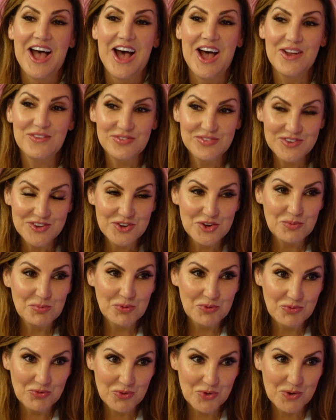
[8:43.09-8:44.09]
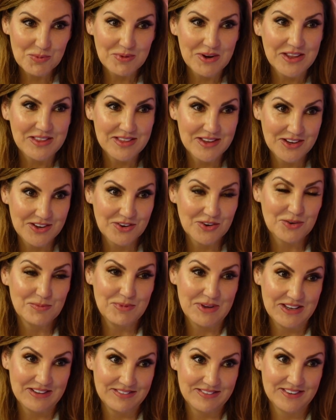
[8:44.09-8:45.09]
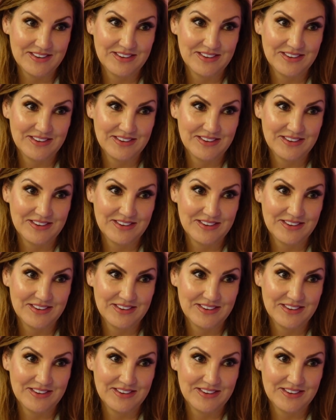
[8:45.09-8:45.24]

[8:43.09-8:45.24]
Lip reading: I've seen you perform and I think you're amazing.